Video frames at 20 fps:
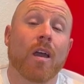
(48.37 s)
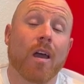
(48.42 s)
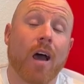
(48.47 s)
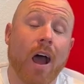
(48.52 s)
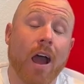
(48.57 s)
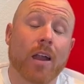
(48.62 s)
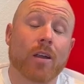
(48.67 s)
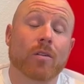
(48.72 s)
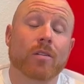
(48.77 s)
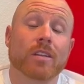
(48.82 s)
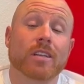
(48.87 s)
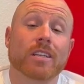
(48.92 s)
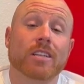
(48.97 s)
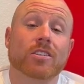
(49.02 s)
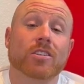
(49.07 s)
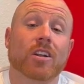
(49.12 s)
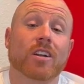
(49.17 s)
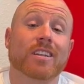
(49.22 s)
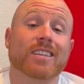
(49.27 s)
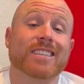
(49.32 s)
Ireland
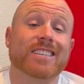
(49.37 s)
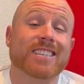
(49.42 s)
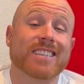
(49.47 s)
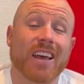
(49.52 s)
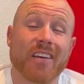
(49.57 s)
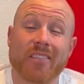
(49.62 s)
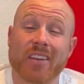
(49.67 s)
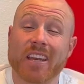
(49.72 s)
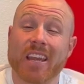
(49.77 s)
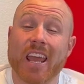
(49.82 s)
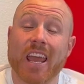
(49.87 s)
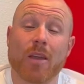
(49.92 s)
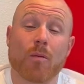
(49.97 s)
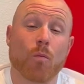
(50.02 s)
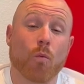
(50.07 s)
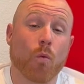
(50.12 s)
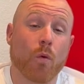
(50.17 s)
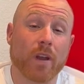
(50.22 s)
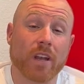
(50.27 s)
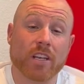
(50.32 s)
is on a
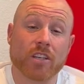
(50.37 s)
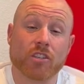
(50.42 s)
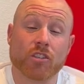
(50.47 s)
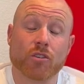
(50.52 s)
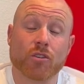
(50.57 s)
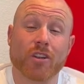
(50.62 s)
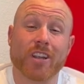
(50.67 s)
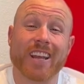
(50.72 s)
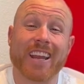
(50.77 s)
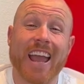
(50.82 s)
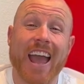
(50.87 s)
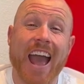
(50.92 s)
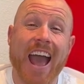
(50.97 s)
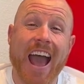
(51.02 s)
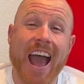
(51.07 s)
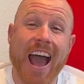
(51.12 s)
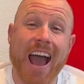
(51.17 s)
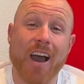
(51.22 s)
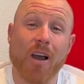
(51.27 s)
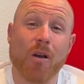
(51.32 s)
7-game winning streak
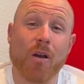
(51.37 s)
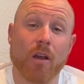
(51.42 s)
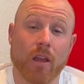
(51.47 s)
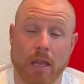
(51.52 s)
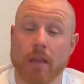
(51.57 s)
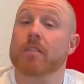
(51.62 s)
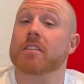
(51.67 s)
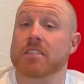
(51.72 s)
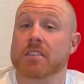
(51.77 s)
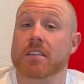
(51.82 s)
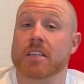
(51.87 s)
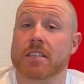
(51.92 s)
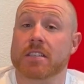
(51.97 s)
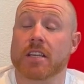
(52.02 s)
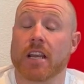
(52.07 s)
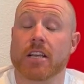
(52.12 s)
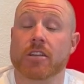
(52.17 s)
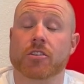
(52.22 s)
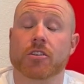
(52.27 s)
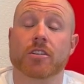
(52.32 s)
out in the Six
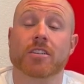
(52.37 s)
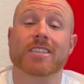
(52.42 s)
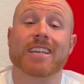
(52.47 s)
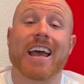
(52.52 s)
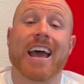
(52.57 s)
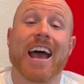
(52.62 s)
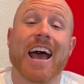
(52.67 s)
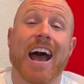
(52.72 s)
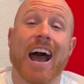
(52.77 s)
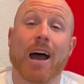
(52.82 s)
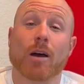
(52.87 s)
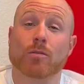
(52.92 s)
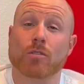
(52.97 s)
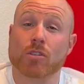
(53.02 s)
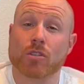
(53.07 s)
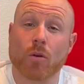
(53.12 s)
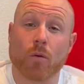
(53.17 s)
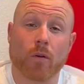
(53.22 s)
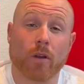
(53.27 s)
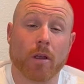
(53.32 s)
Nations,
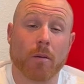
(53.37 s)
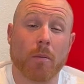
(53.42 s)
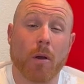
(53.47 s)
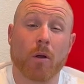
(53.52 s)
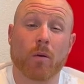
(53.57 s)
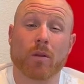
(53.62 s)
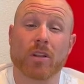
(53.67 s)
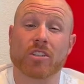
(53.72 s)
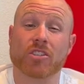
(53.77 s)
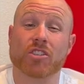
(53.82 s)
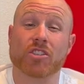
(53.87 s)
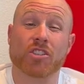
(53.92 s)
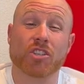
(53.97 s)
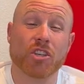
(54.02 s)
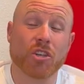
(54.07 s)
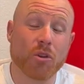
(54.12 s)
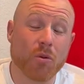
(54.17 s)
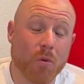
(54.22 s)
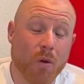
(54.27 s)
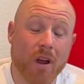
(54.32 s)
outscoring opponents
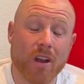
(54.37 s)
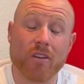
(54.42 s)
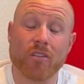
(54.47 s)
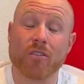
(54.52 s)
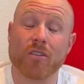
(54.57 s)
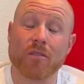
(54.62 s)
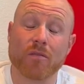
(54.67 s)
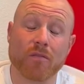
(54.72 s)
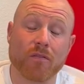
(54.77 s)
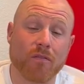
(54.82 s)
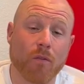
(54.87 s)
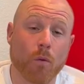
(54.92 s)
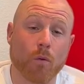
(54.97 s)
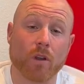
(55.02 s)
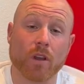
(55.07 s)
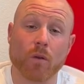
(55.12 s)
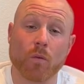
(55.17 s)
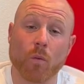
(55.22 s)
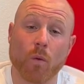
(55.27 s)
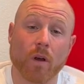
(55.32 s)

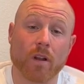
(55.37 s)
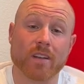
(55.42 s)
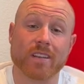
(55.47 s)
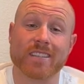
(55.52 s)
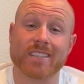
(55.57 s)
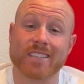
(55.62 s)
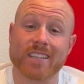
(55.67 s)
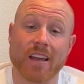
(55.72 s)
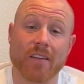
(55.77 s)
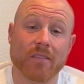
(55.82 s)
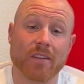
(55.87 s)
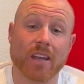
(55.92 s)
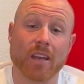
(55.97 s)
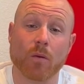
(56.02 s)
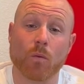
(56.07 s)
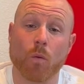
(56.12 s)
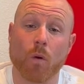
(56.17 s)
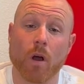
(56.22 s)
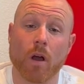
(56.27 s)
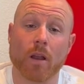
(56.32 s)
241 to
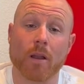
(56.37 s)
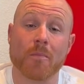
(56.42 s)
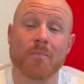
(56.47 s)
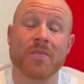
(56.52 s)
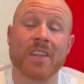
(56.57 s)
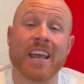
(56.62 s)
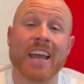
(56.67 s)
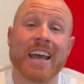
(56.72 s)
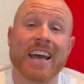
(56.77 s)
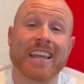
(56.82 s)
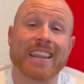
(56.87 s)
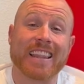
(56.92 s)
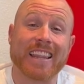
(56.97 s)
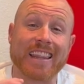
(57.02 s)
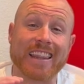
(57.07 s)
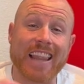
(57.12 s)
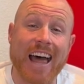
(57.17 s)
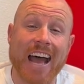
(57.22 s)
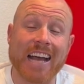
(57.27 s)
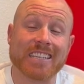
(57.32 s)
71. The
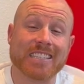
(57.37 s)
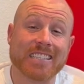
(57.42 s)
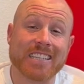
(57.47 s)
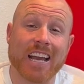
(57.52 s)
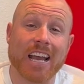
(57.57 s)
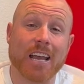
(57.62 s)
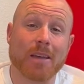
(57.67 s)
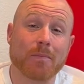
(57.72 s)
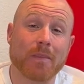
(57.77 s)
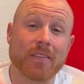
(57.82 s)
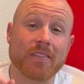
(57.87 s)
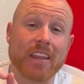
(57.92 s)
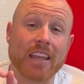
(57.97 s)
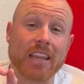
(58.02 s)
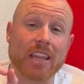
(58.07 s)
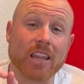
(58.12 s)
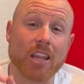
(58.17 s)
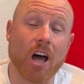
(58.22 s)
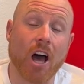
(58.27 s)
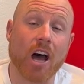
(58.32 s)
last time that they
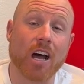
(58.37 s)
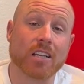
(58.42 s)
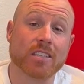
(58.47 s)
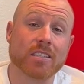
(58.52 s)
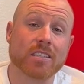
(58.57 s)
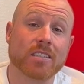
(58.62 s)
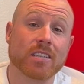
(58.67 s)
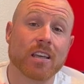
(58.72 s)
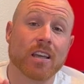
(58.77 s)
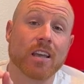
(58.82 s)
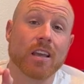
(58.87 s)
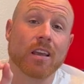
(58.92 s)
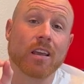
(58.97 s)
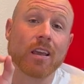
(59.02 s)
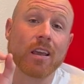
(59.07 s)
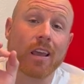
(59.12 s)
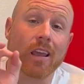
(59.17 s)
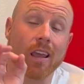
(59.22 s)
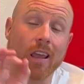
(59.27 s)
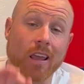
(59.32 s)
lost
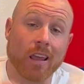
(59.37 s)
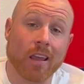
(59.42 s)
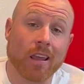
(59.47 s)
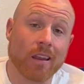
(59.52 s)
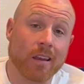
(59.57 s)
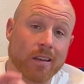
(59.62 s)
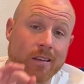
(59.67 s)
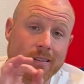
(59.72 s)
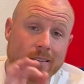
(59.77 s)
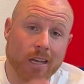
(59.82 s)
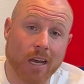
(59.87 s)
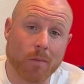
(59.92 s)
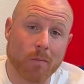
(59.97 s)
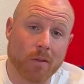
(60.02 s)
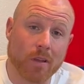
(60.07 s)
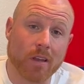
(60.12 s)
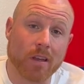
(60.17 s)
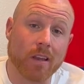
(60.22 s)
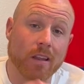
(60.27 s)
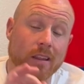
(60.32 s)
in
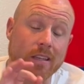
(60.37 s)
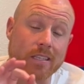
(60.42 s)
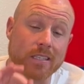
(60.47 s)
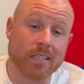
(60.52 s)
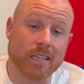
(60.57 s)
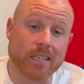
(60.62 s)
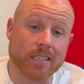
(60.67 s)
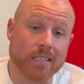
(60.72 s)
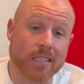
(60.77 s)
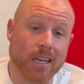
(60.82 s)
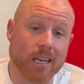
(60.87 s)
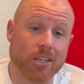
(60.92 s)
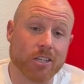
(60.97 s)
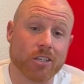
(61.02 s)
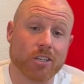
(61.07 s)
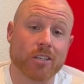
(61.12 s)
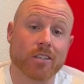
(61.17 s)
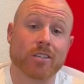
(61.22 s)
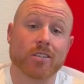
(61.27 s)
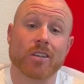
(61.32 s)
Dublin in the Six
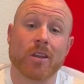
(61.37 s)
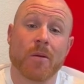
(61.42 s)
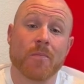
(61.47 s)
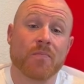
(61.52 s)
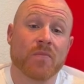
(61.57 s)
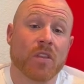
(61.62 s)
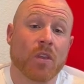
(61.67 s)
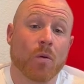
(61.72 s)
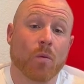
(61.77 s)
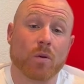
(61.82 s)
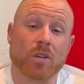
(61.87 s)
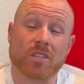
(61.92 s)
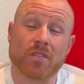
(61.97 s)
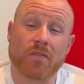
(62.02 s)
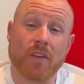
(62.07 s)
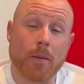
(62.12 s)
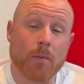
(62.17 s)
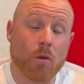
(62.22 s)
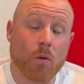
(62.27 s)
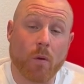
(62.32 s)
Nations was
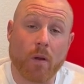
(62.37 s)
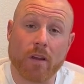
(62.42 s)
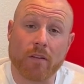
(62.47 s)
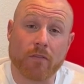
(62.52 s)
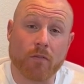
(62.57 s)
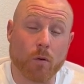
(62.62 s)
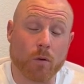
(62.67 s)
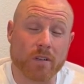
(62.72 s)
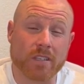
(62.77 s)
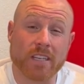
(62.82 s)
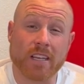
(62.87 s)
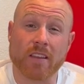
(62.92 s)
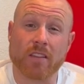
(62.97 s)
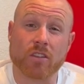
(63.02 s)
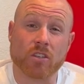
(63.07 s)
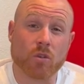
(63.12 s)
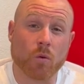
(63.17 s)
February 14th,